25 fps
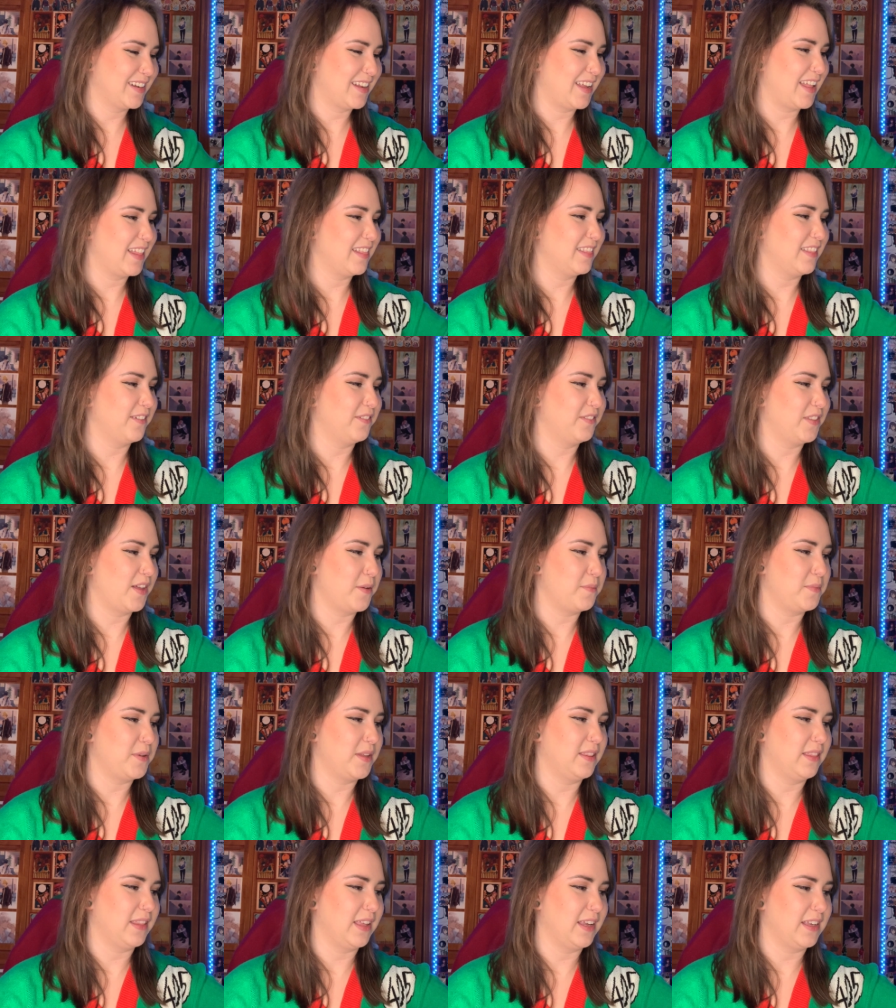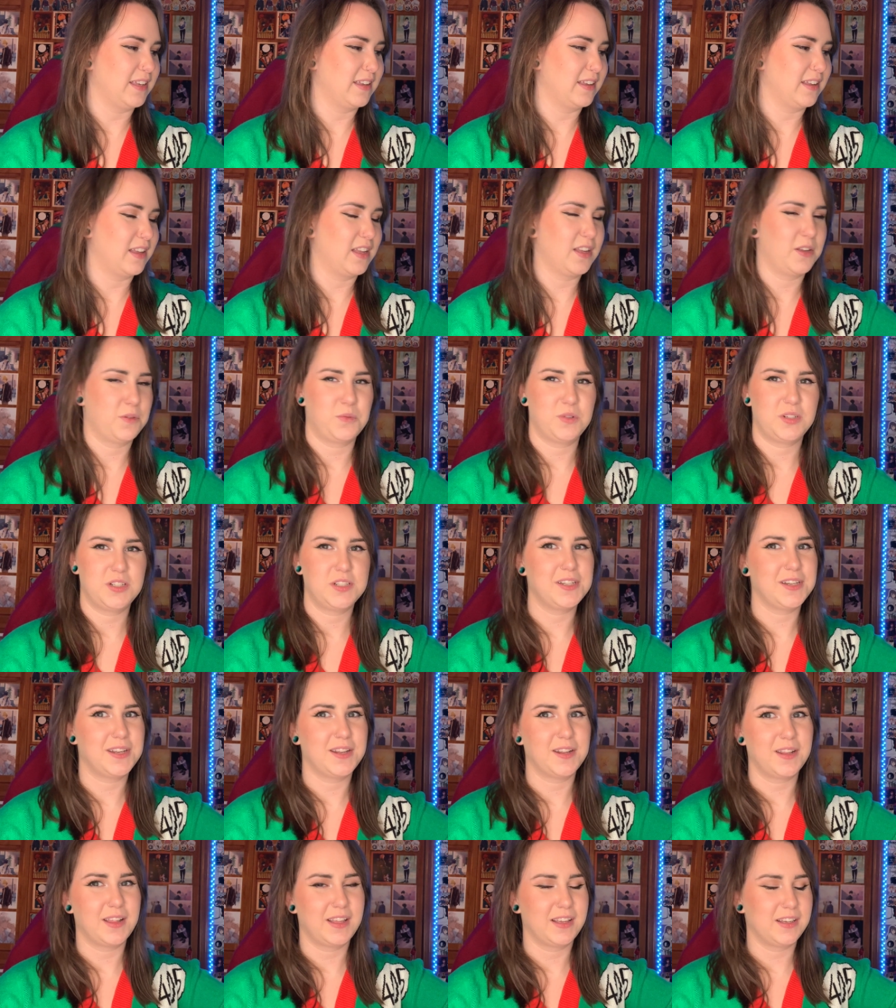I love that pin. Like, I want you
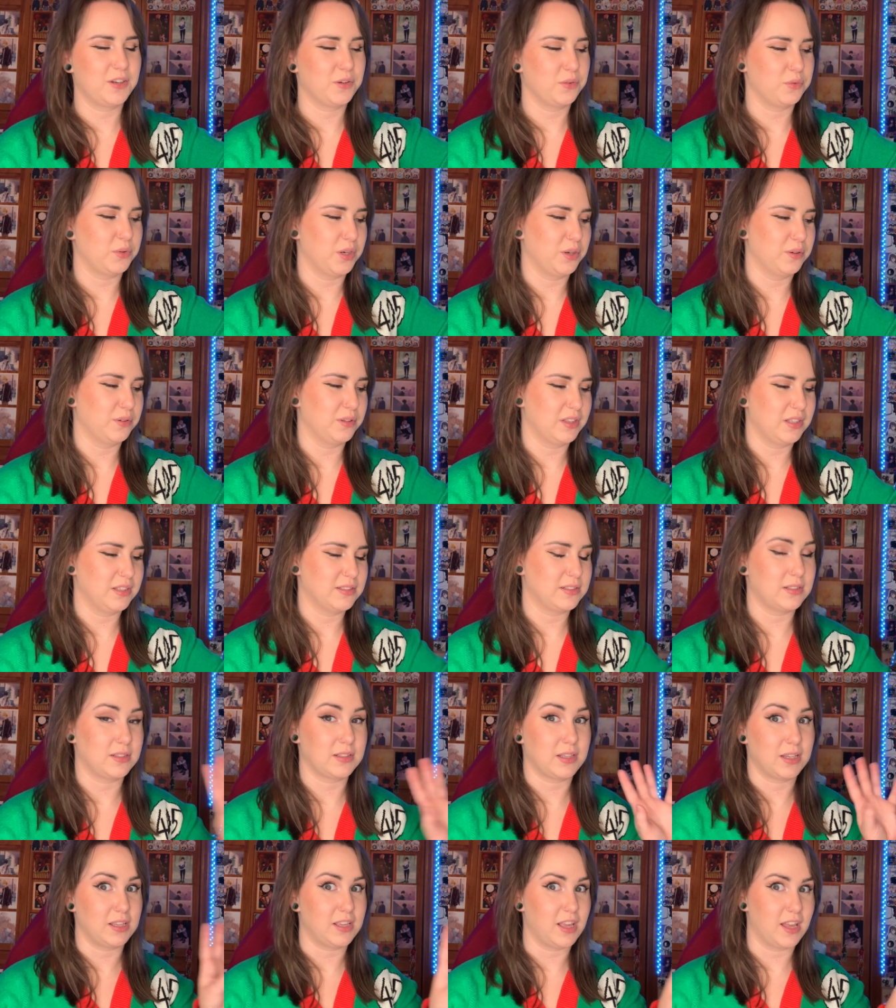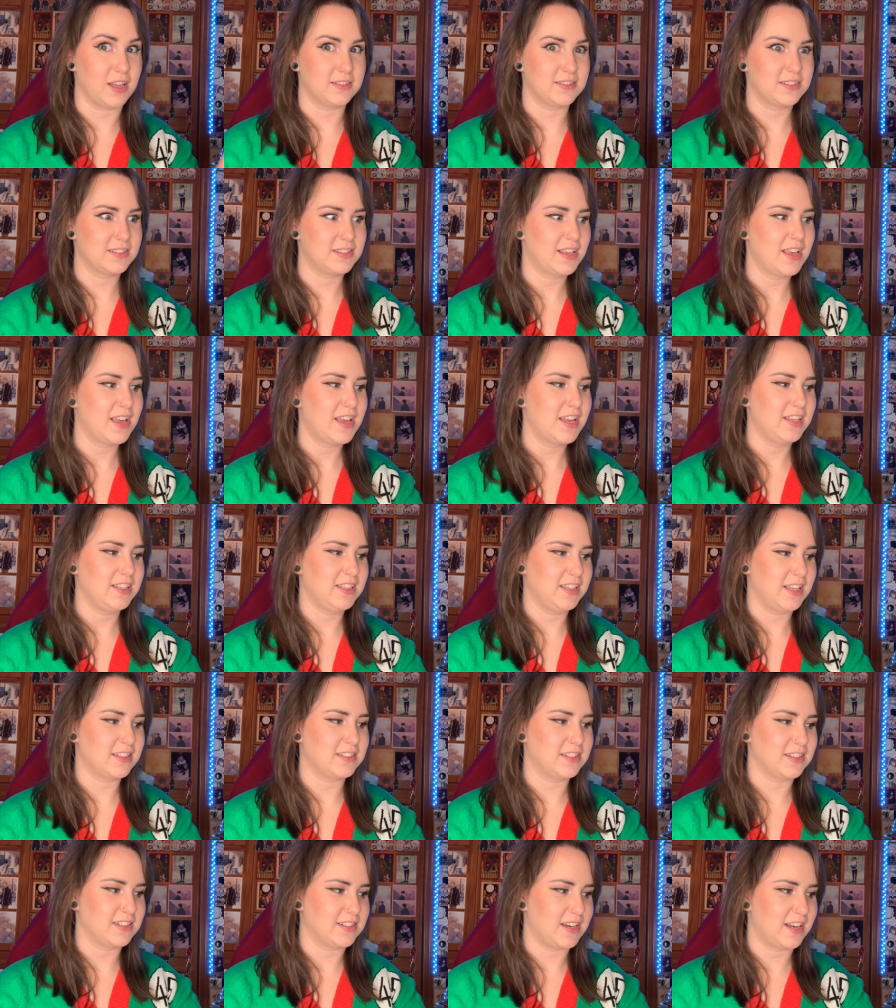to like a re-release. I was like, yes,
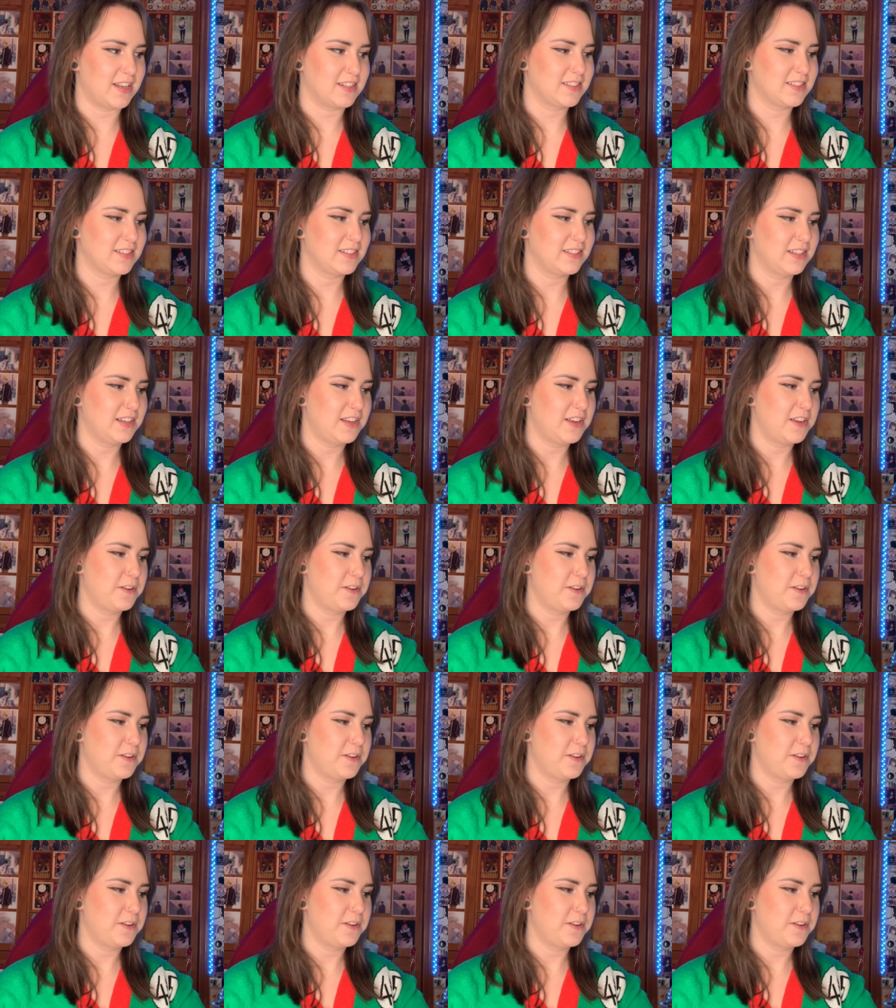yes, yes, yes.